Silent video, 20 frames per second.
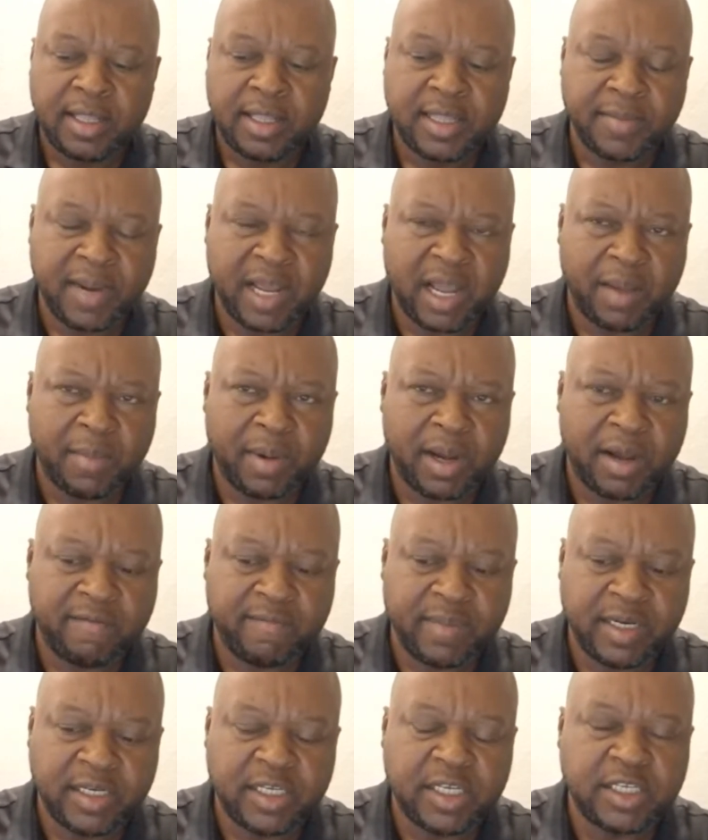The Mnangagwa
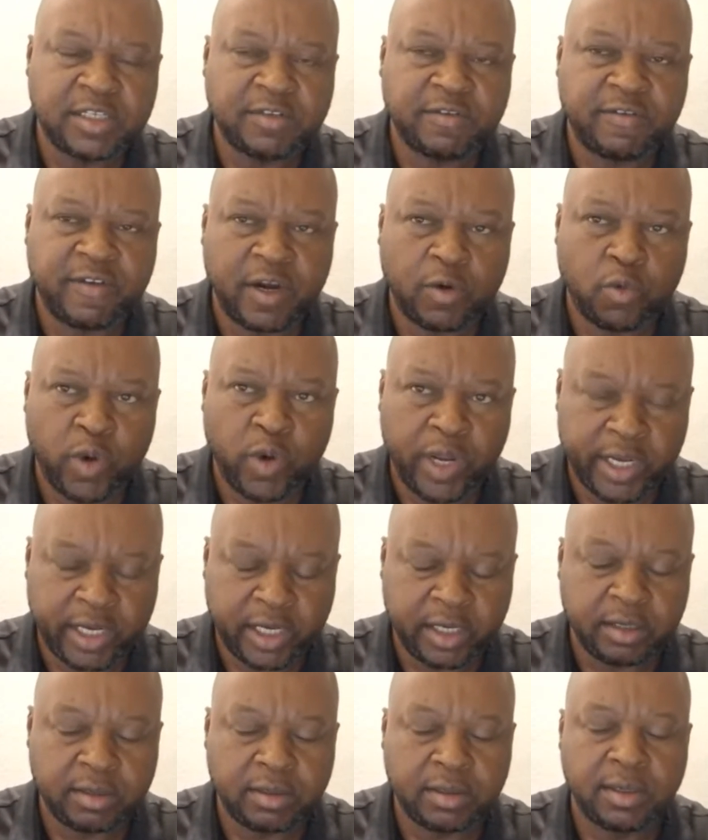government is very
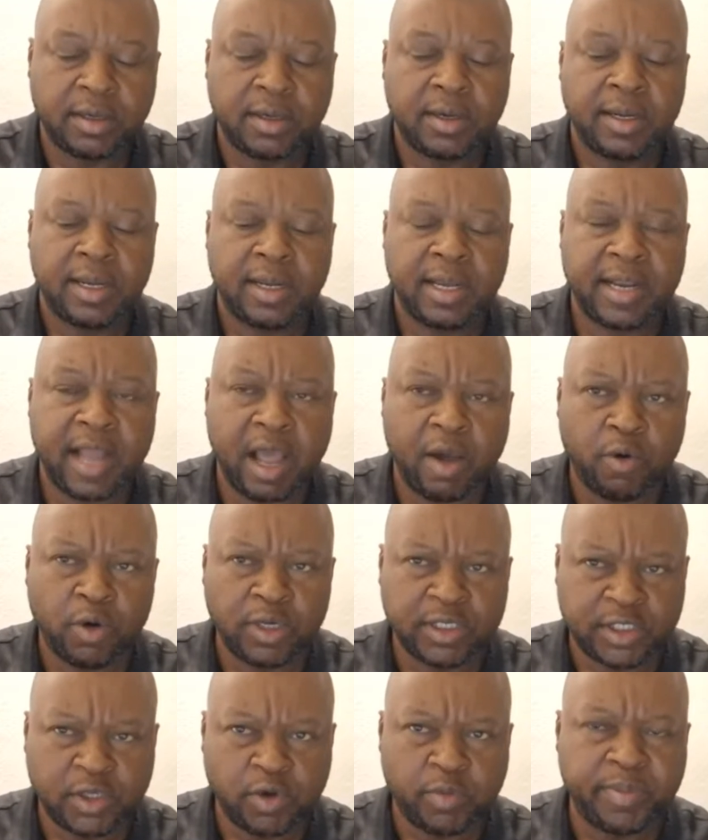weak, and I
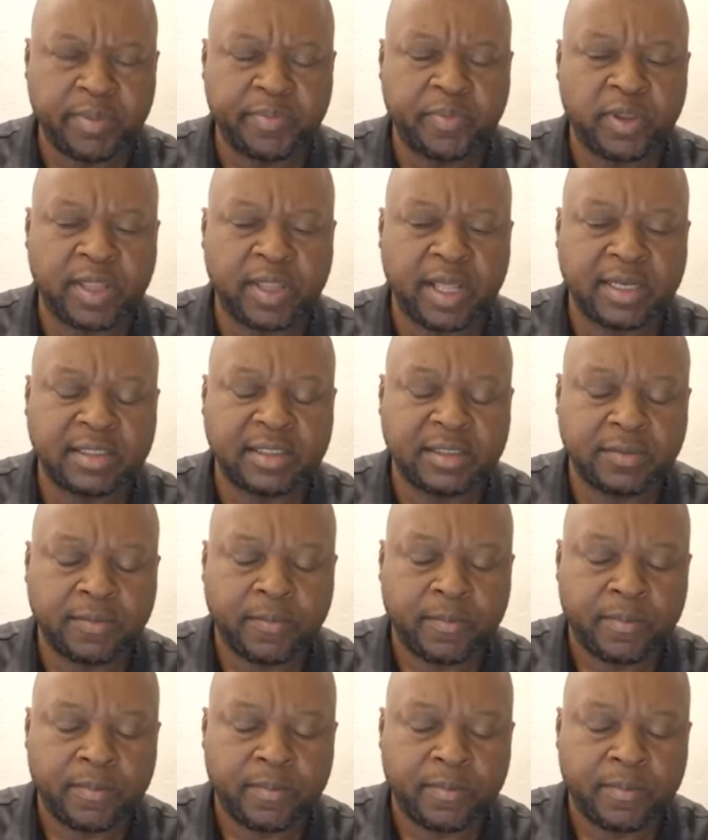always tell people that